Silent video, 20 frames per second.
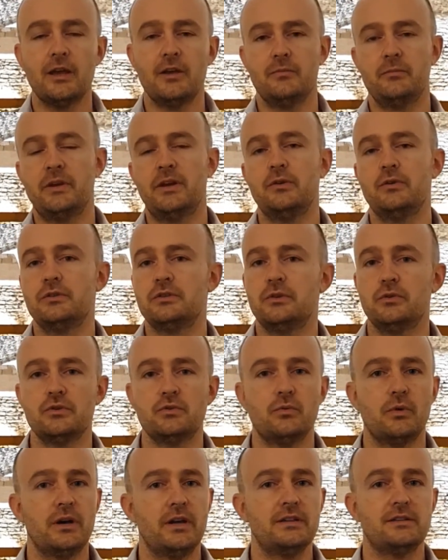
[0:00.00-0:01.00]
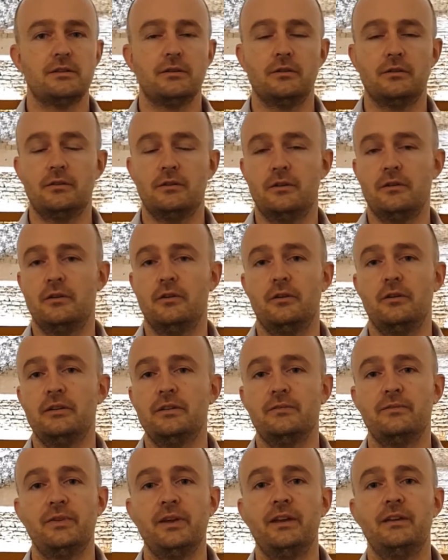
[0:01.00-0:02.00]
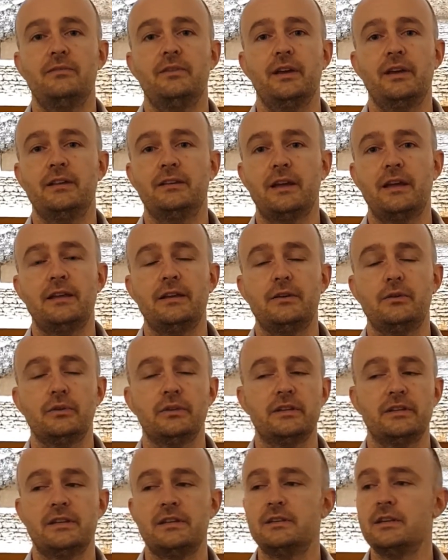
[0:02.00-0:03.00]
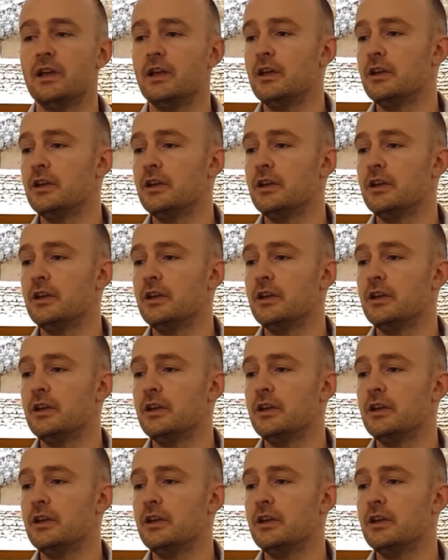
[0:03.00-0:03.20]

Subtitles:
because those wines are on very, very tiny quantities.